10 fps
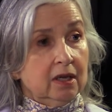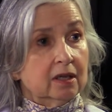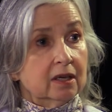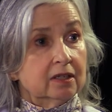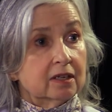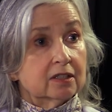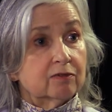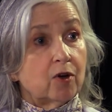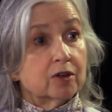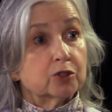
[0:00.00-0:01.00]
that does
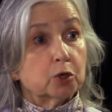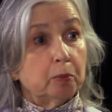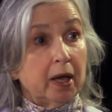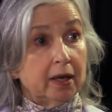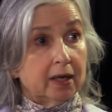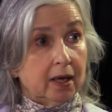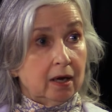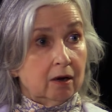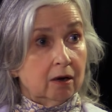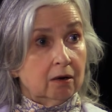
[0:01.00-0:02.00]
foster pet
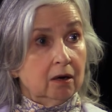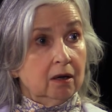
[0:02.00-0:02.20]
care.